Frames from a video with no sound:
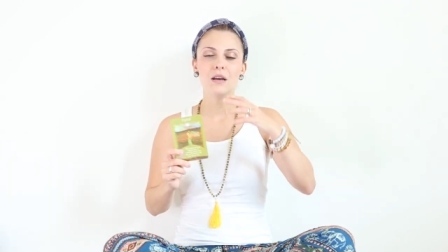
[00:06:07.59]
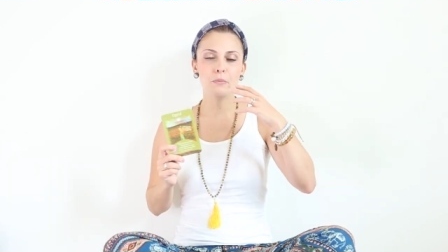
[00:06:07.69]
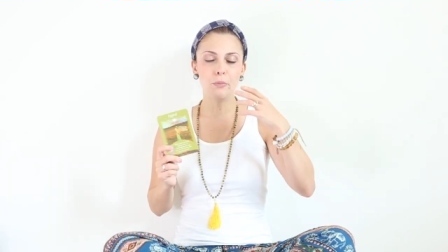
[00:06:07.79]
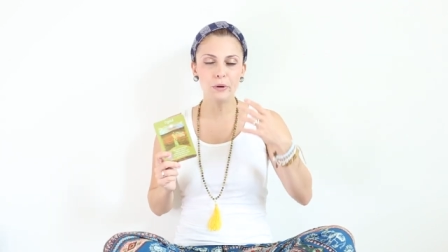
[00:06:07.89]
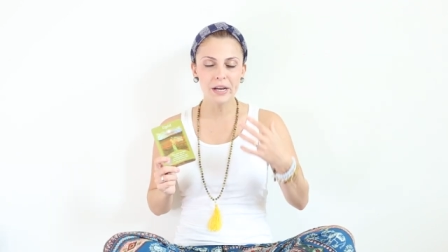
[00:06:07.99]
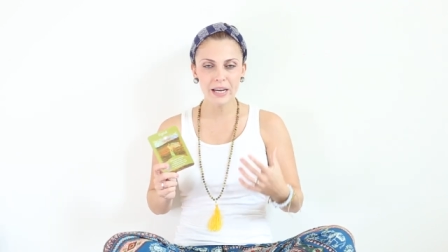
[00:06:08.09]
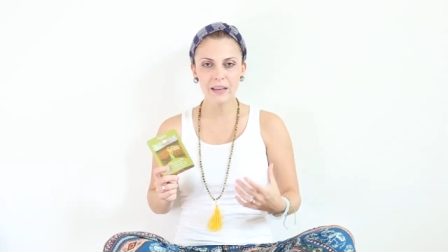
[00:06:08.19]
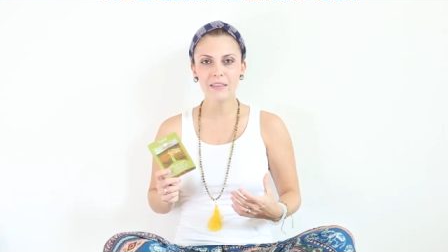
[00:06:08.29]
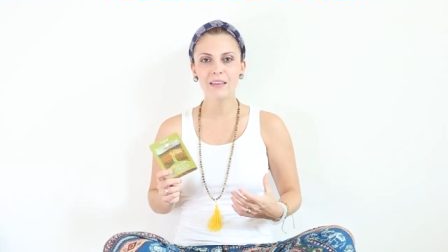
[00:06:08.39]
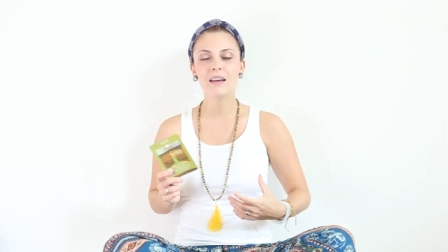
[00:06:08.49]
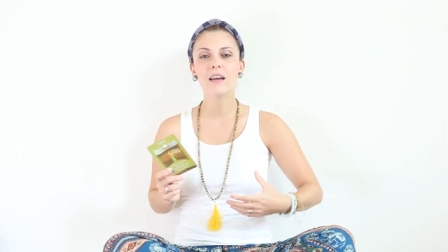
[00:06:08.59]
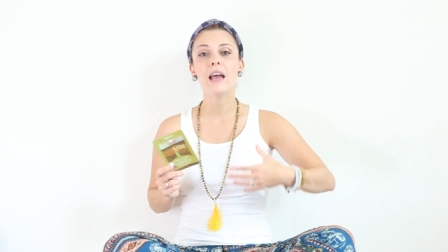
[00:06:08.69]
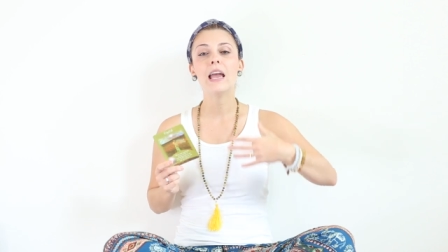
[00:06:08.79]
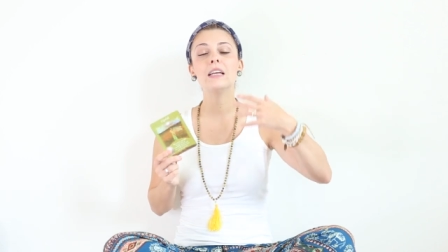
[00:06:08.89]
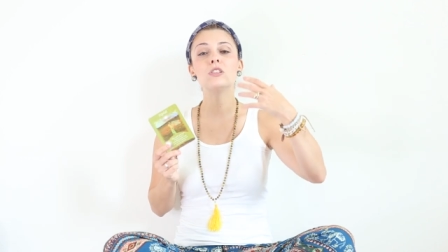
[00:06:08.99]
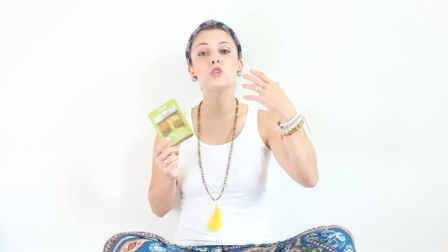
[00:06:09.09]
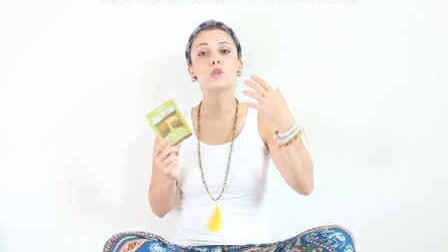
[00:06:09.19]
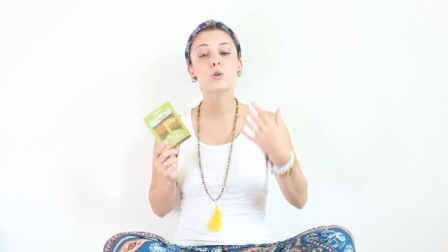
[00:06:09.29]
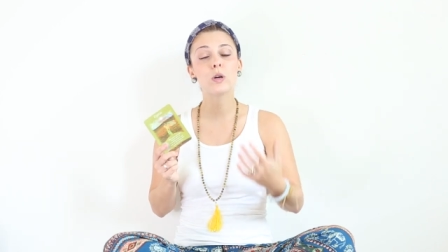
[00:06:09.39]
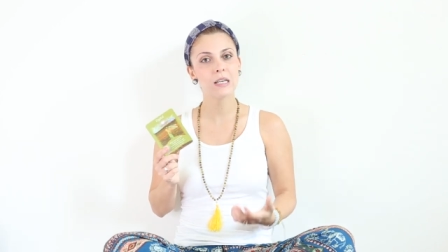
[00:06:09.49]
Breathe and
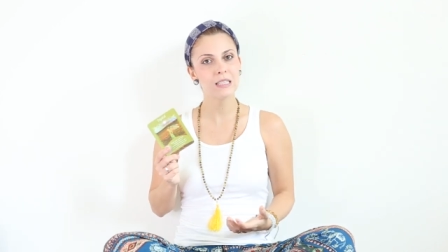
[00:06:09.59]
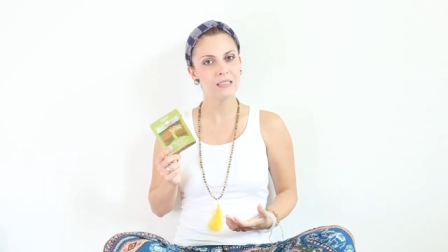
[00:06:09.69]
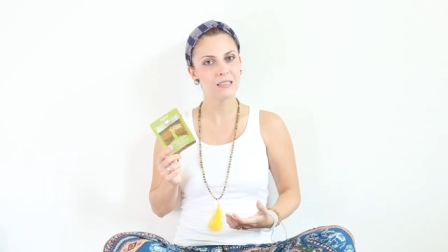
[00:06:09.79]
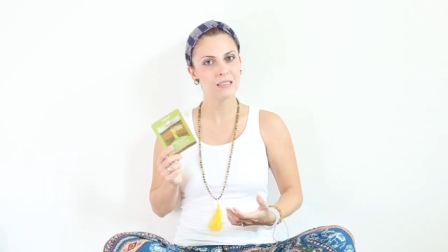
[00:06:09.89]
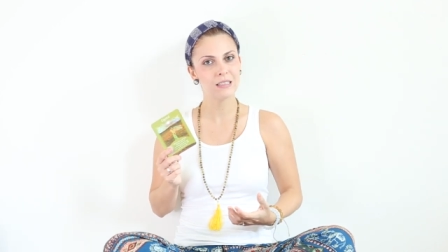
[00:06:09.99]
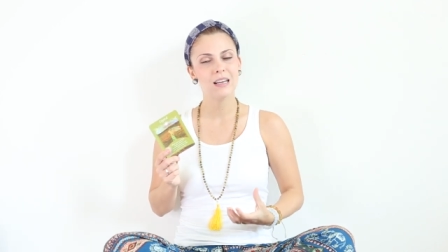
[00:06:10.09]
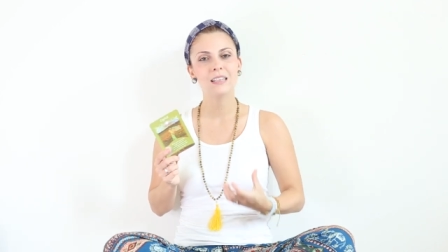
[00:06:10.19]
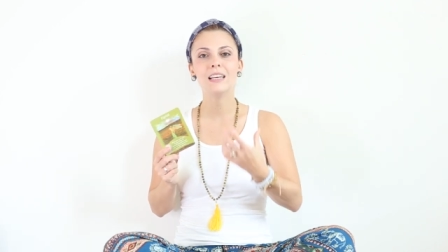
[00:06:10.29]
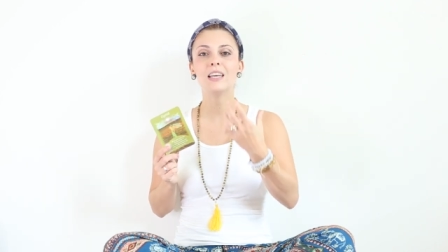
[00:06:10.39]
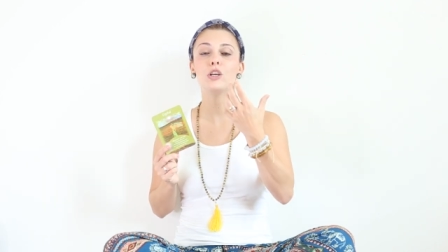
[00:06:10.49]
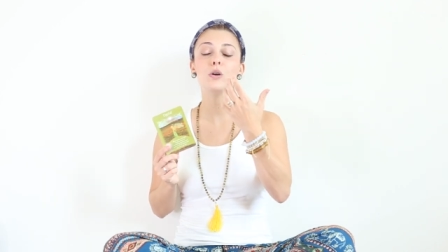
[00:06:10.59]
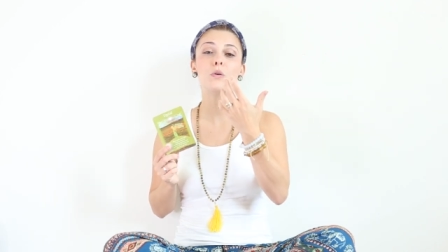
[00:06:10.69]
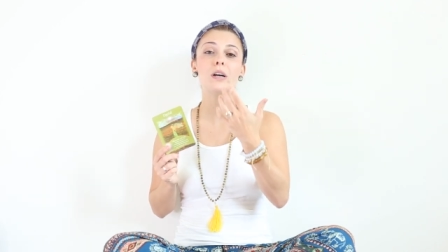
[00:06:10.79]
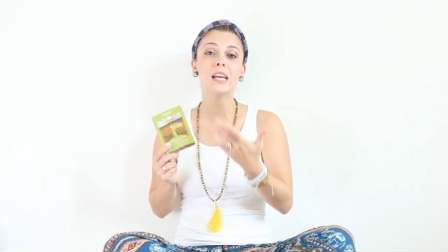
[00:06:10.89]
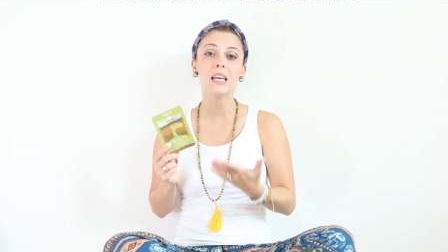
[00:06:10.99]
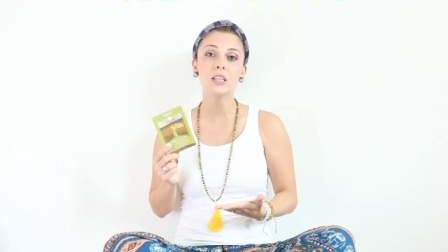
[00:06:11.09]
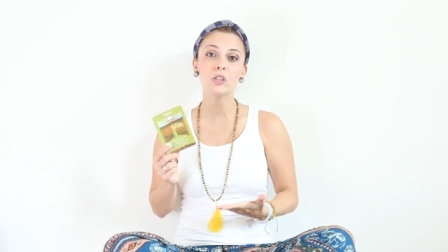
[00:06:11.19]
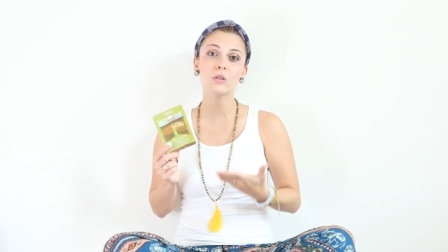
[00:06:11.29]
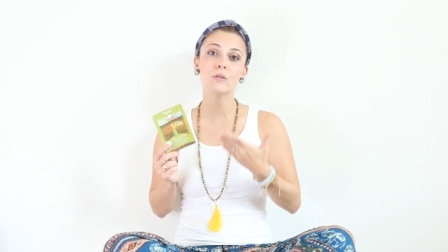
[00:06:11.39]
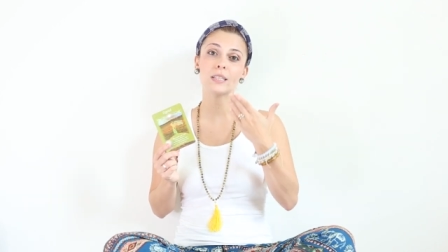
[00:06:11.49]
trust that your
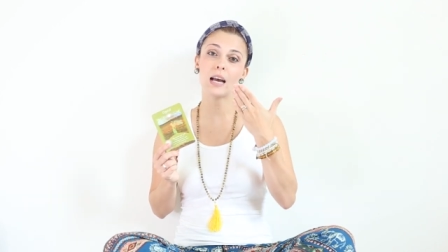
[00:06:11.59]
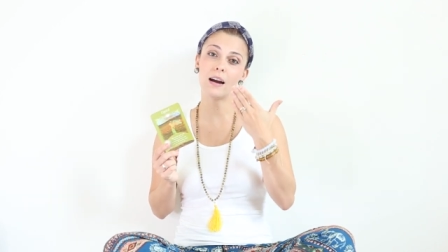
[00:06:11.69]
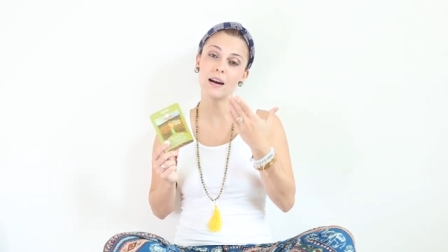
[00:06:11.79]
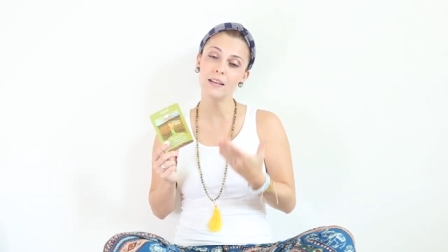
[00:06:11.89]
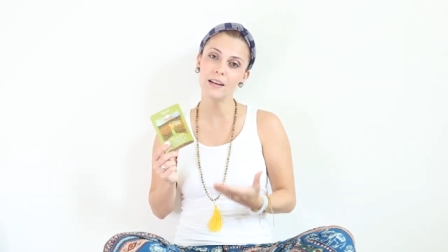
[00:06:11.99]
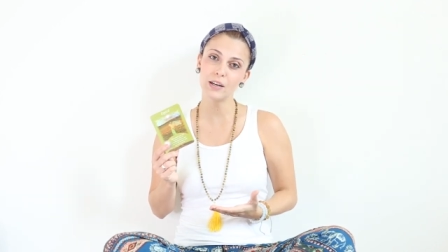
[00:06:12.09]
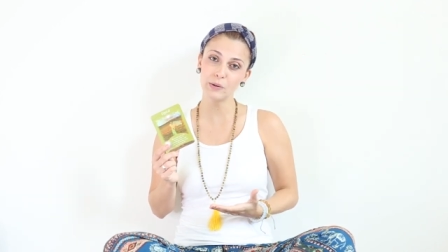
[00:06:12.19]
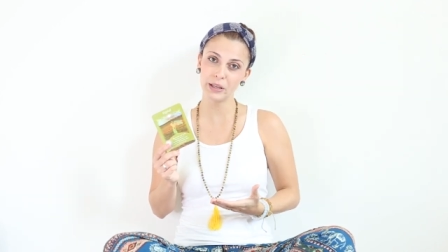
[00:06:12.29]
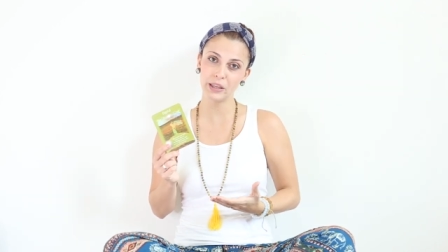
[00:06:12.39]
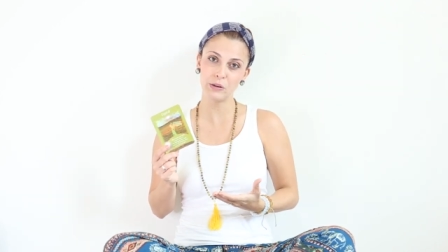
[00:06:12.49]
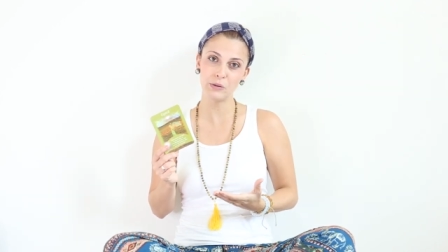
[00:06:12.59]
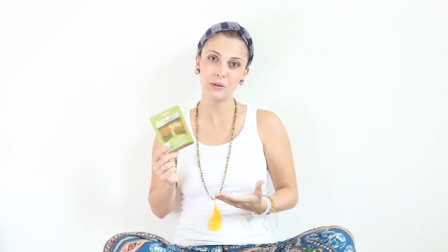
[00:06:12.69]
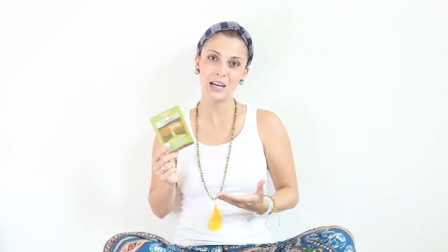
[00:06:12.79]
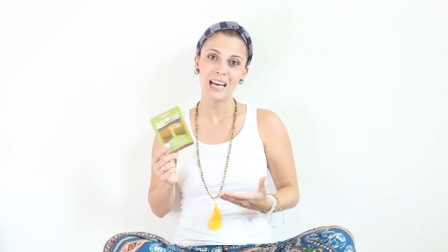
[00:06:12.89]
angels are there with you